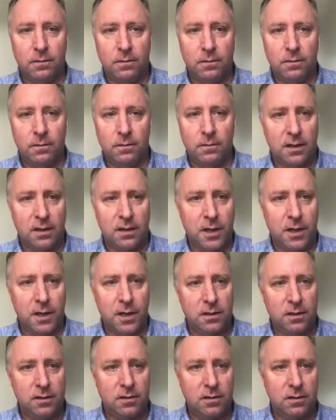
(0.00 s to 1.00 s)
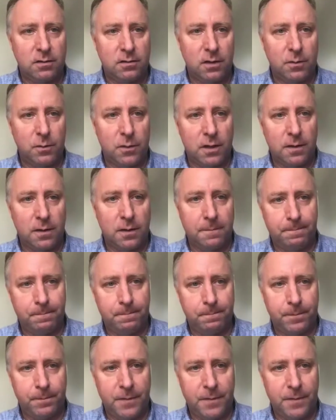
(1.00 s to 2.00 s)
getting the patient into treatment
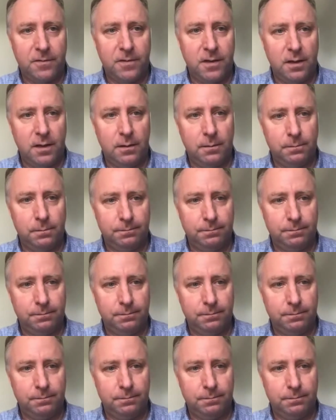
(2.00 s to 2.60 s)
if needed.